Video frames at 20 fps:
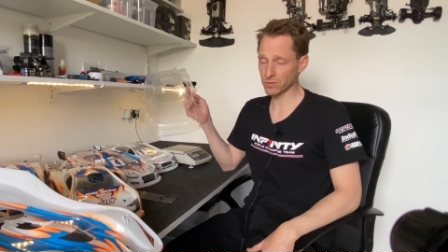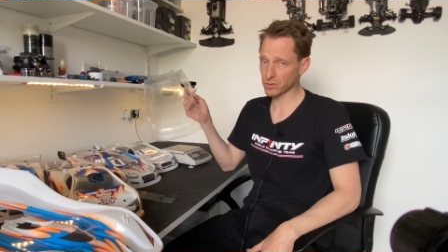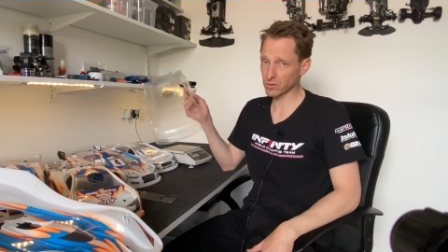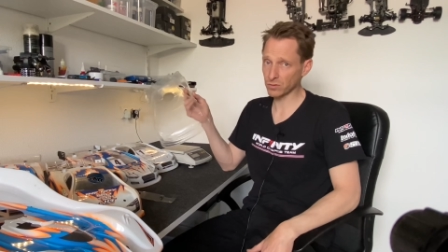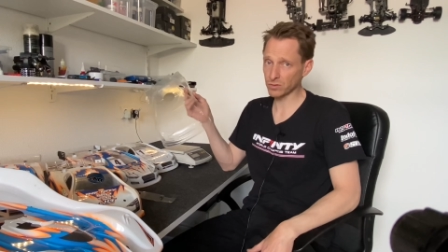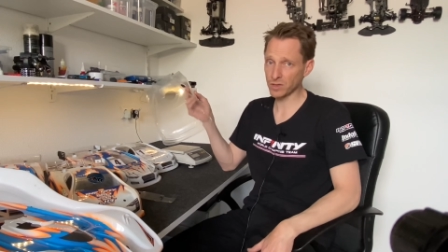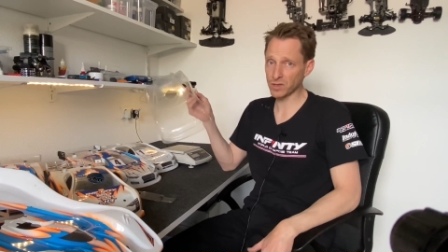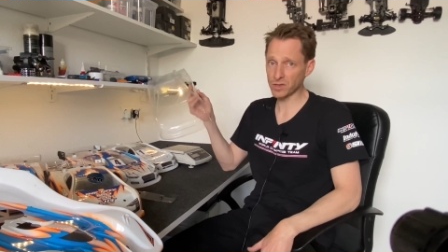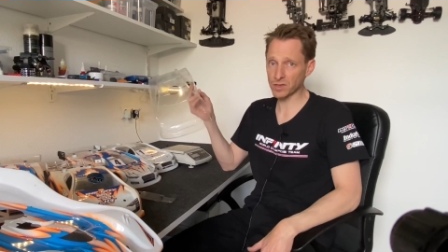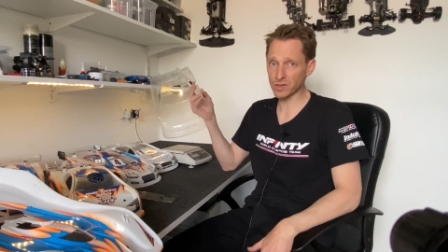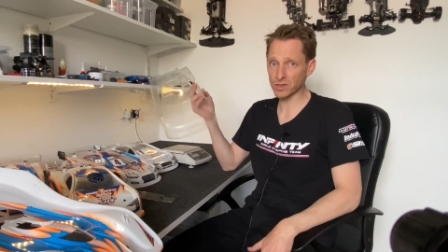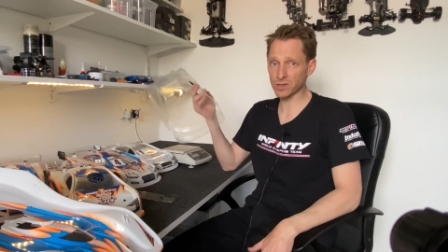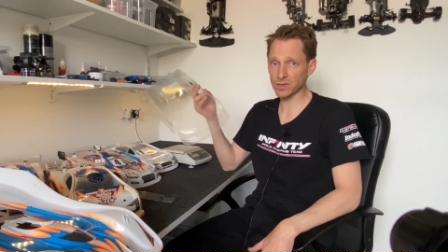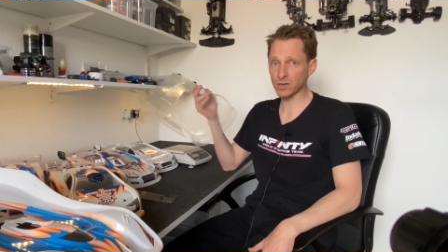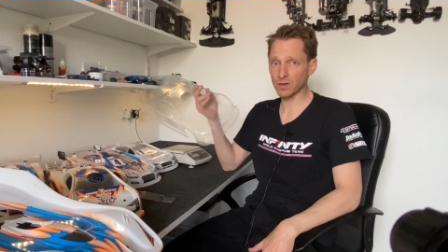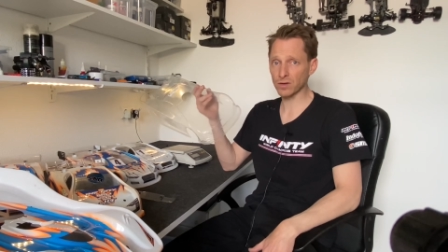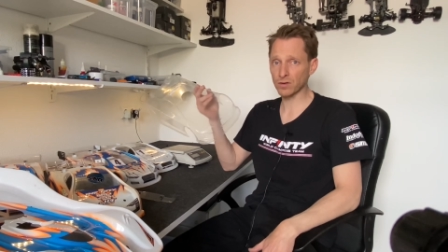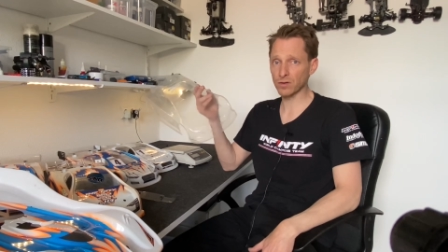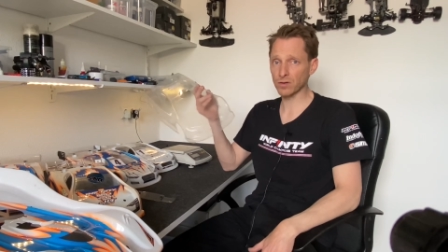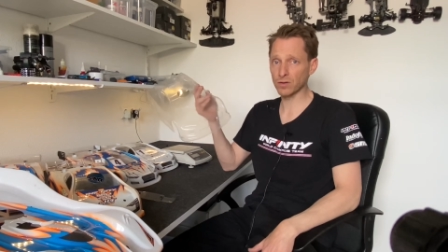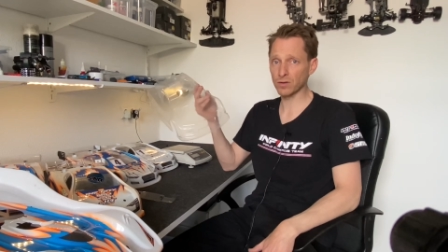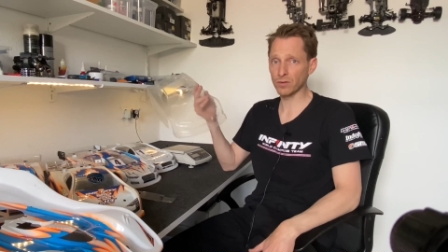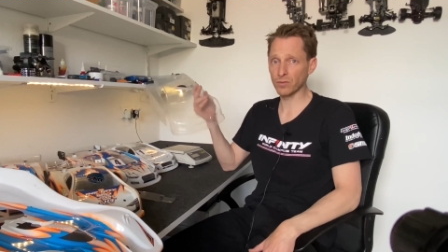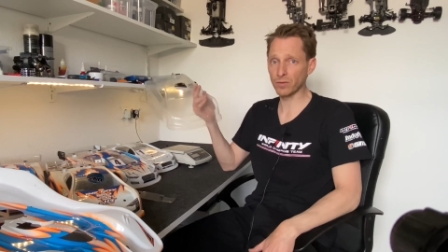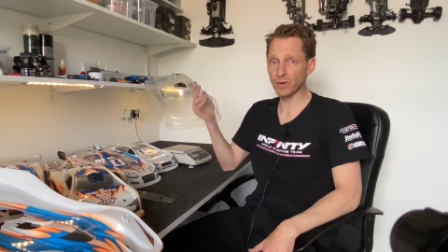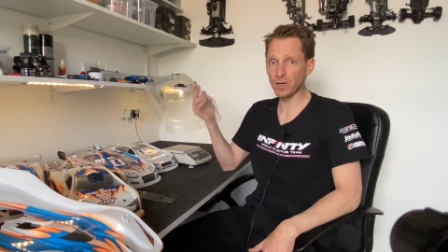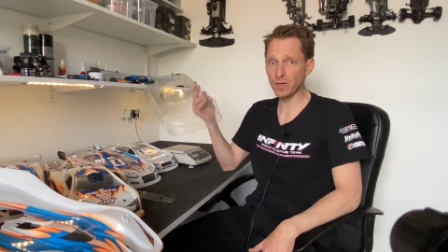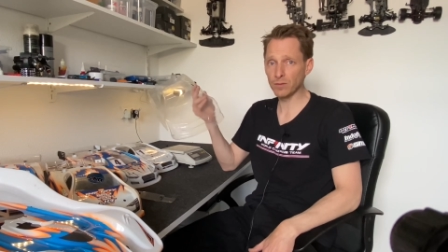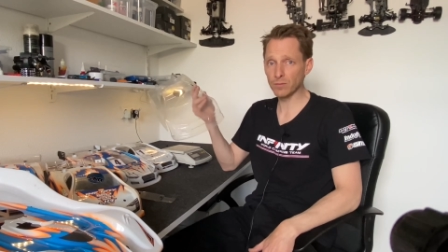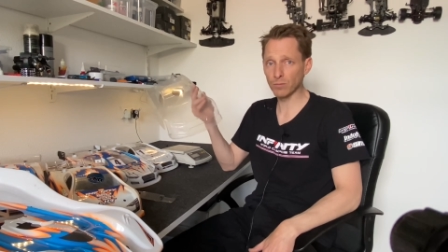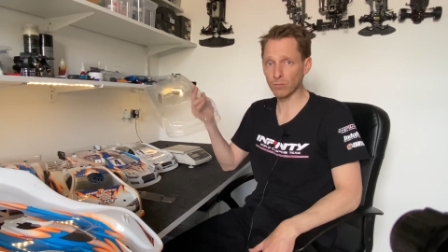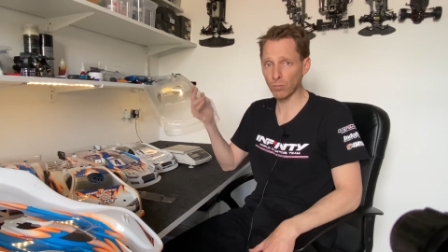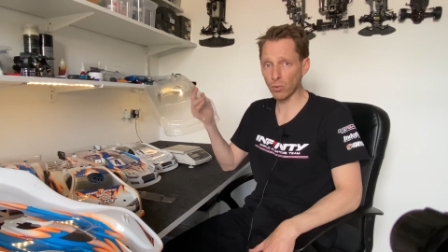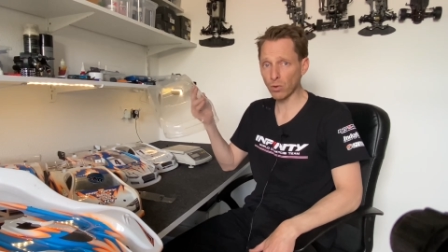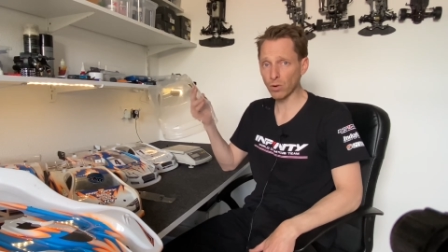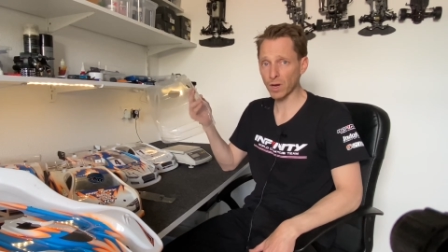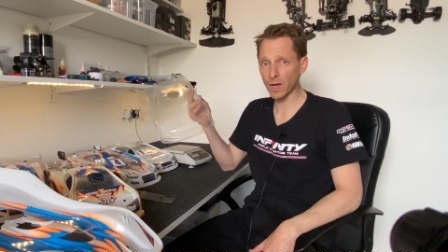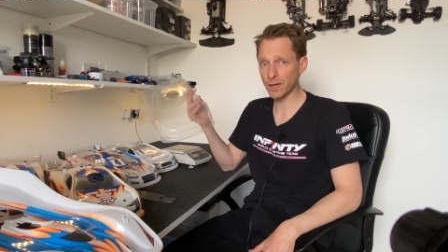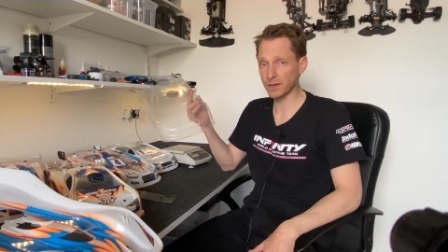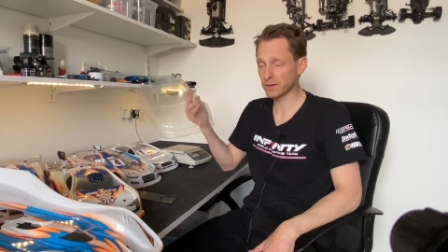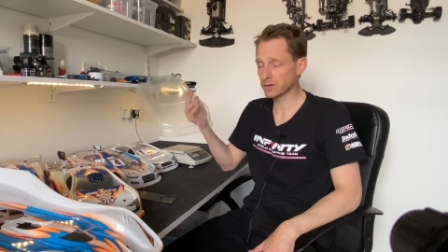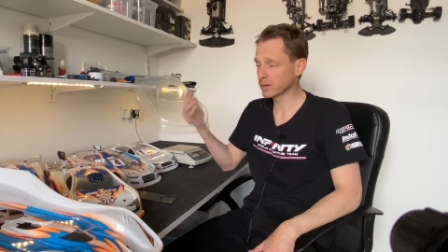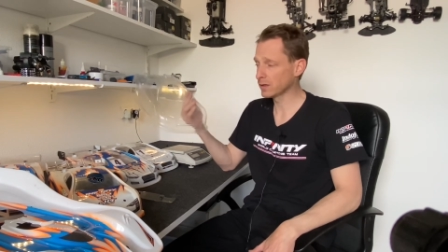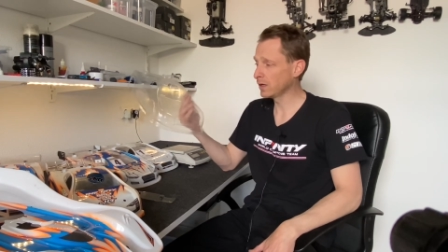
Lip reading: So this is really more light.